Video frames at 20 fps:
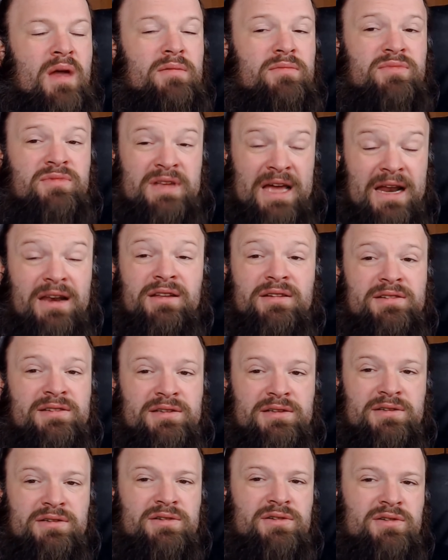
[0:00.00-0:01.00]

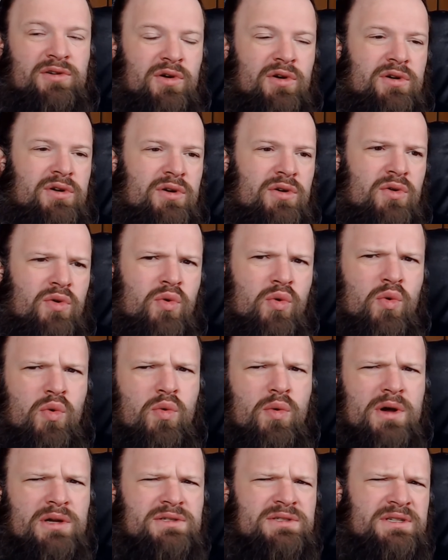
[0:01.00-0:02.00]
talented cook who
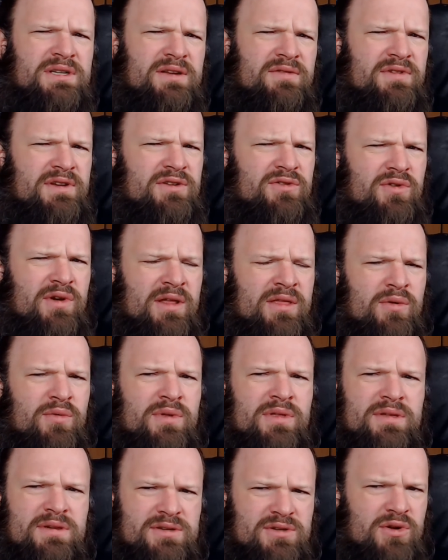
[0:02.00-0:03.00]
was living together
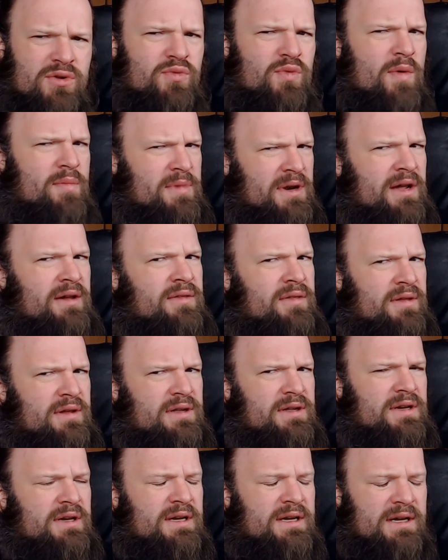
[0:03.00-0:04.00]
with this old woman, I think.